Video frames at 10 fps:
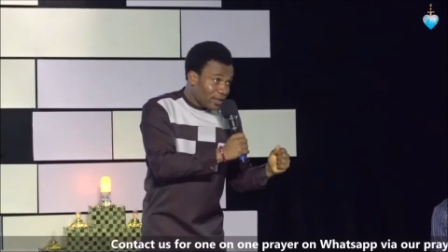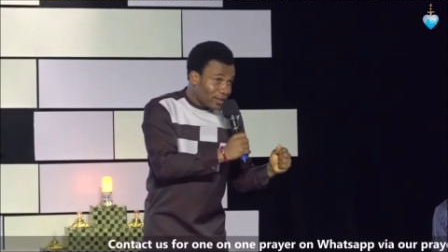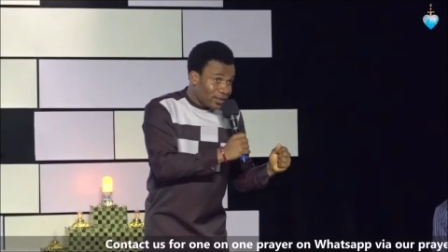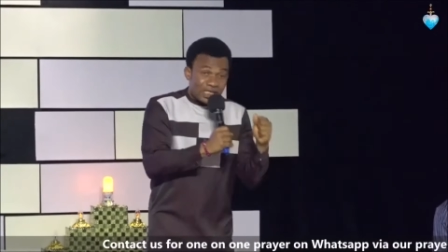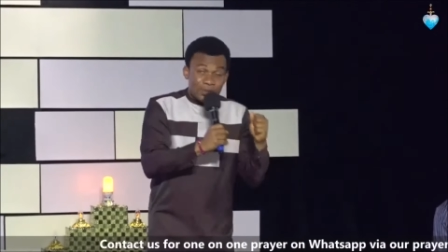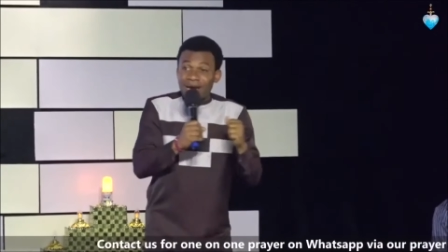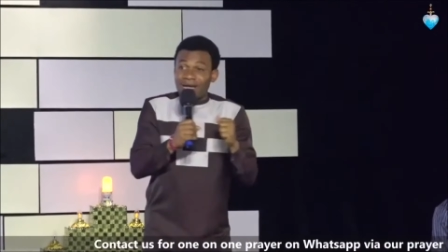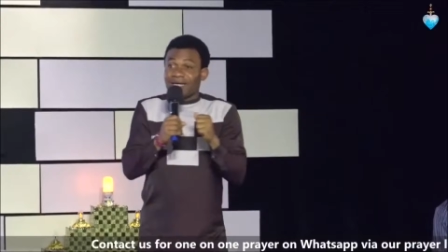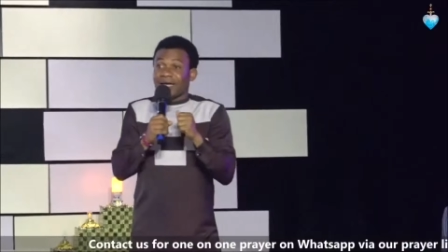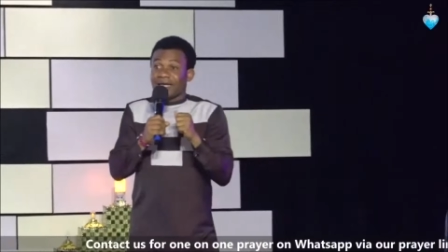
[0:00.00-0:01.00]
Despite
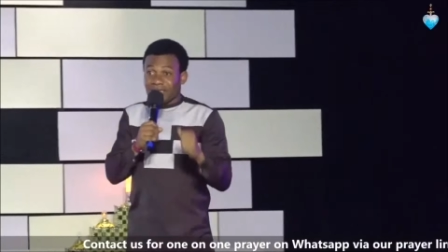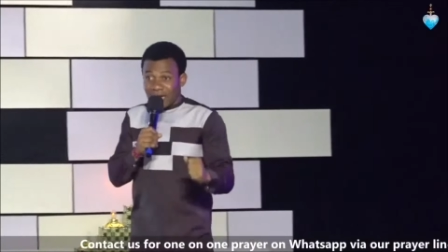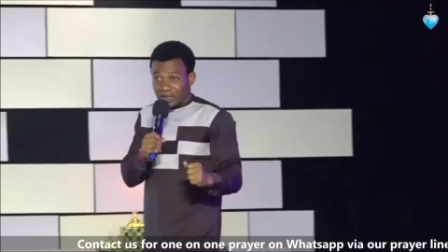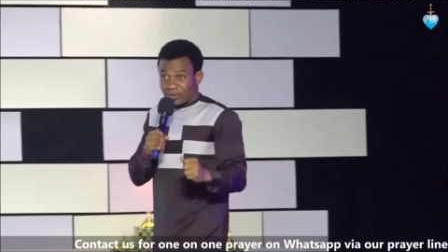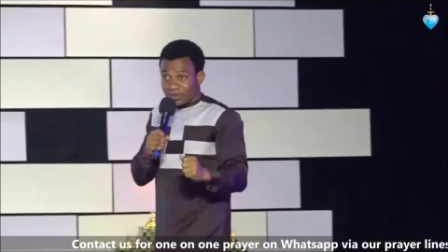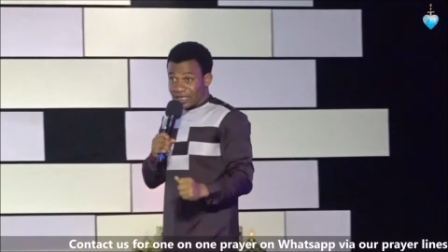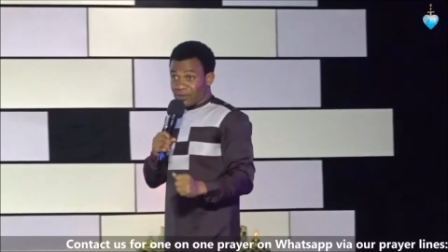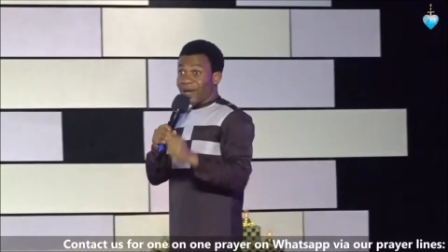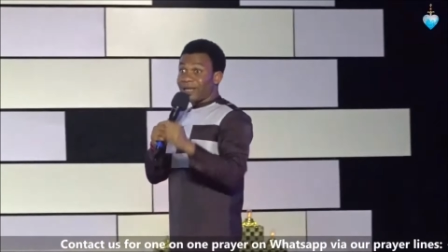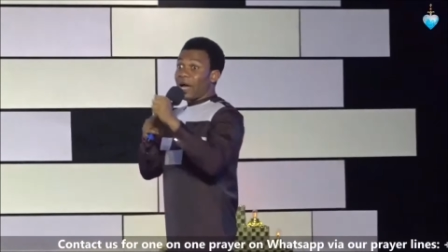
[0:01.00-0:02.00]
their leadership,
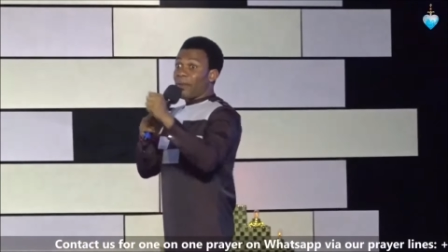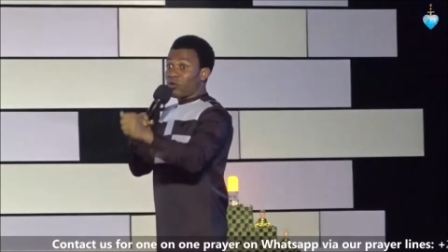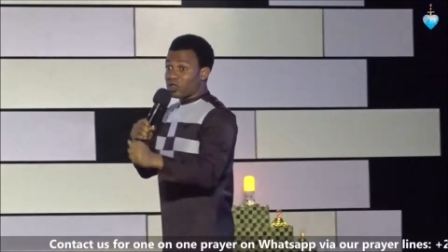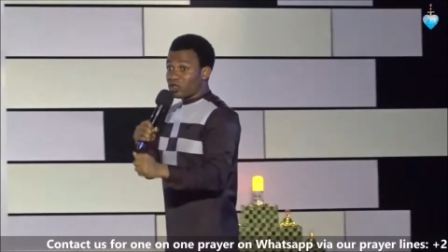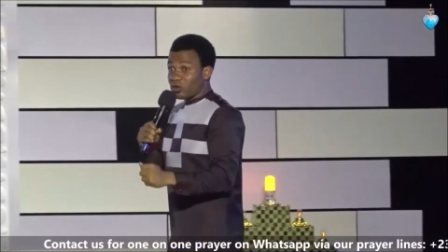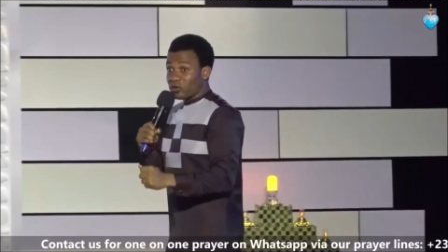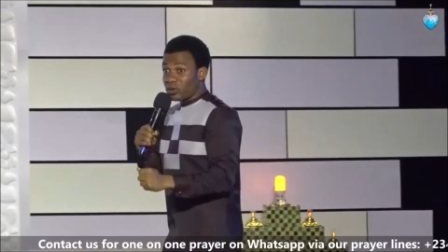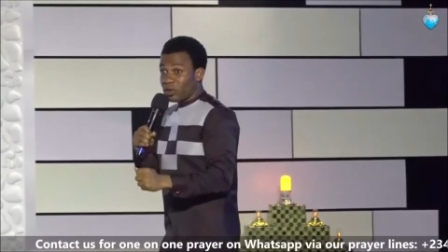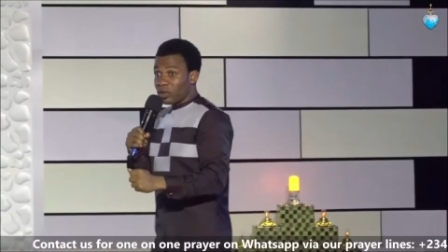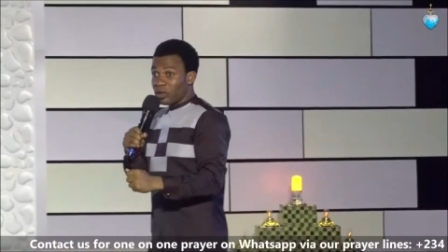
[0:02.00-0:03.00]
despite their position,
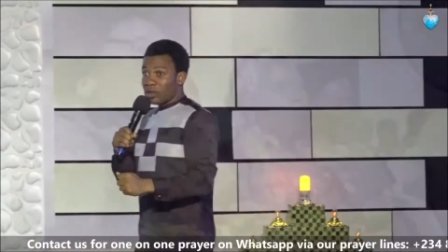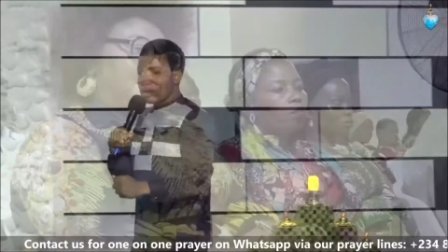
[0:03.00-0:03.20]
they